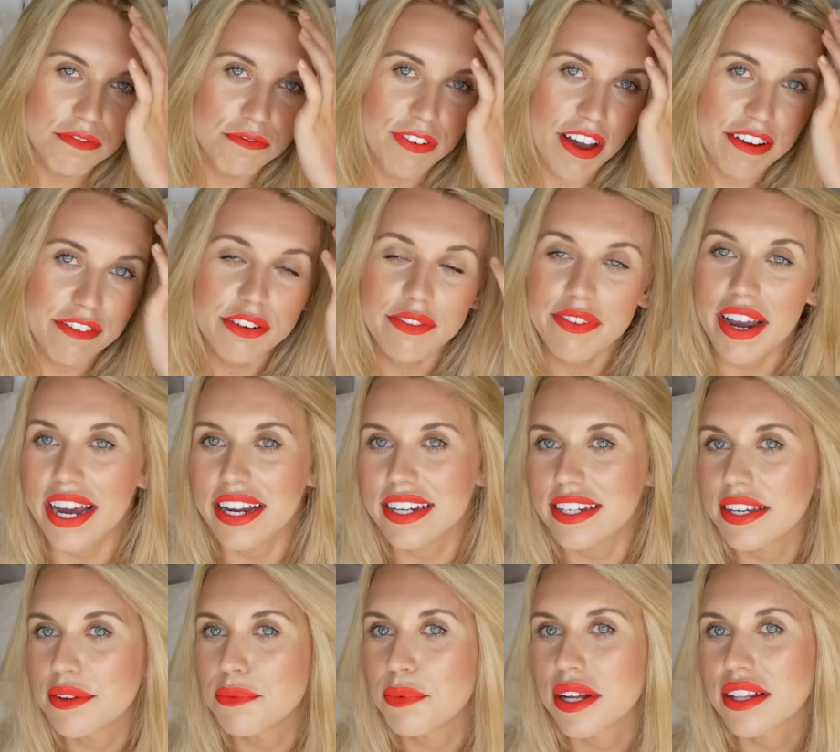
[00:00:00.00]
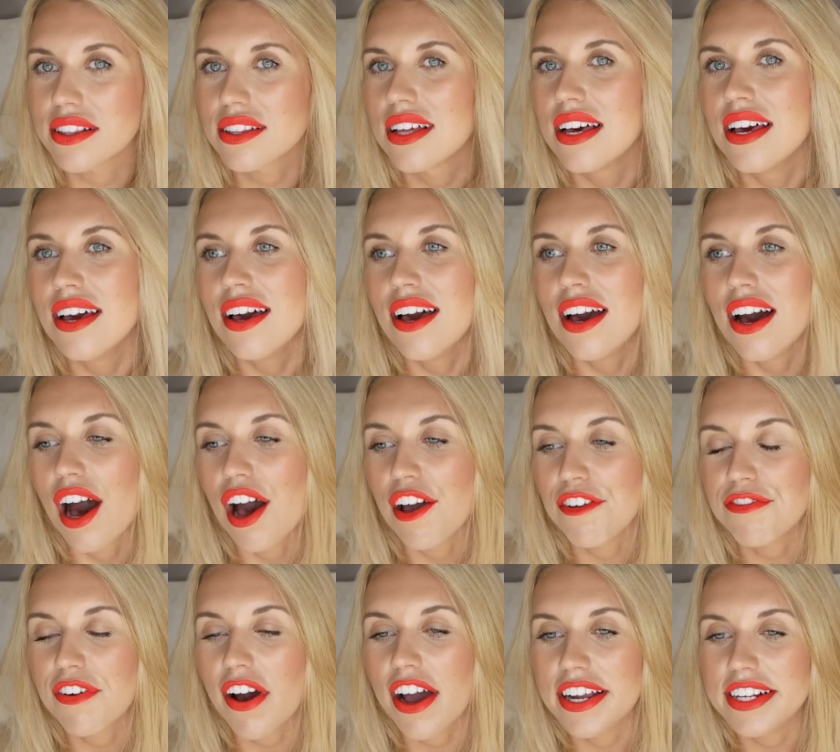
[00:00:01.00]
Very rarely will I
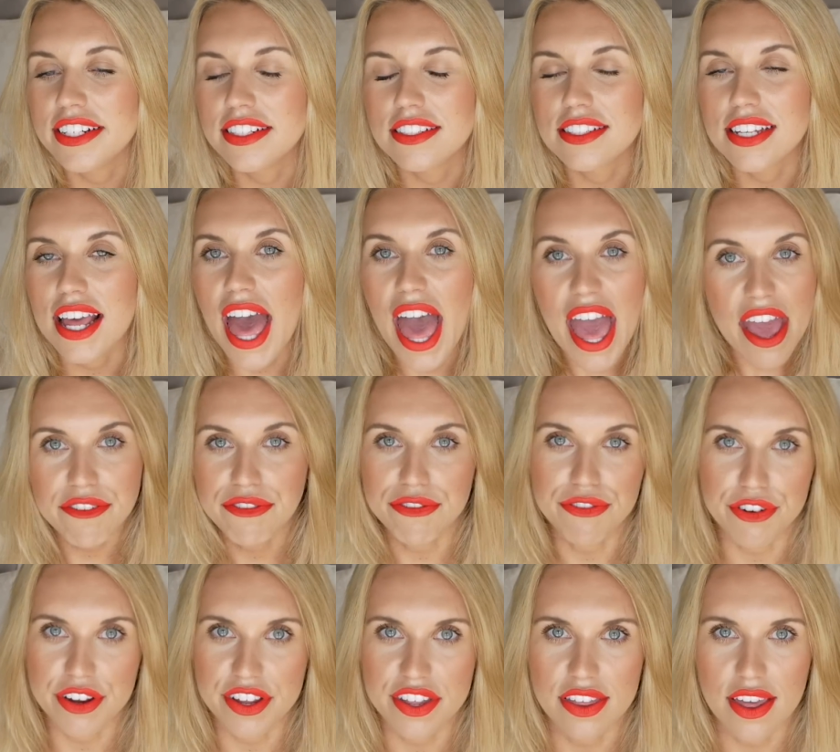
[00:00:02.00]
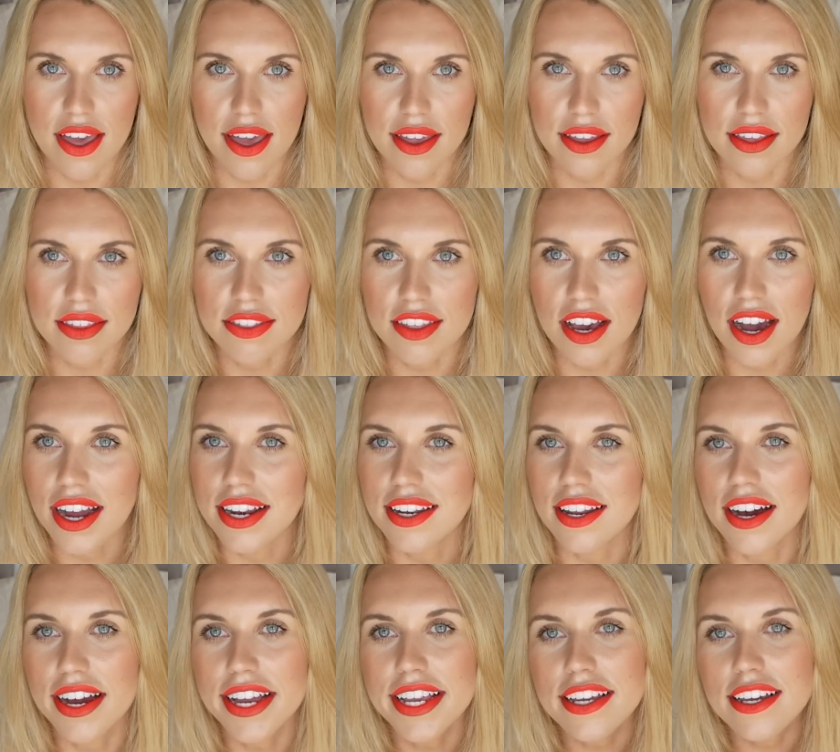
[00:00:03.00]
find everything that I
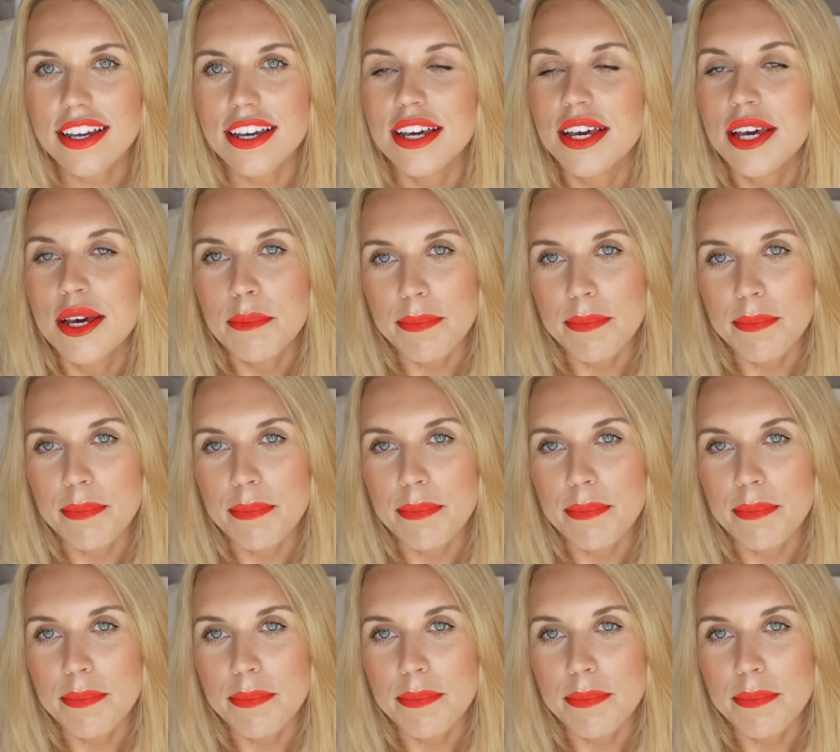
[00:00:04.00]
like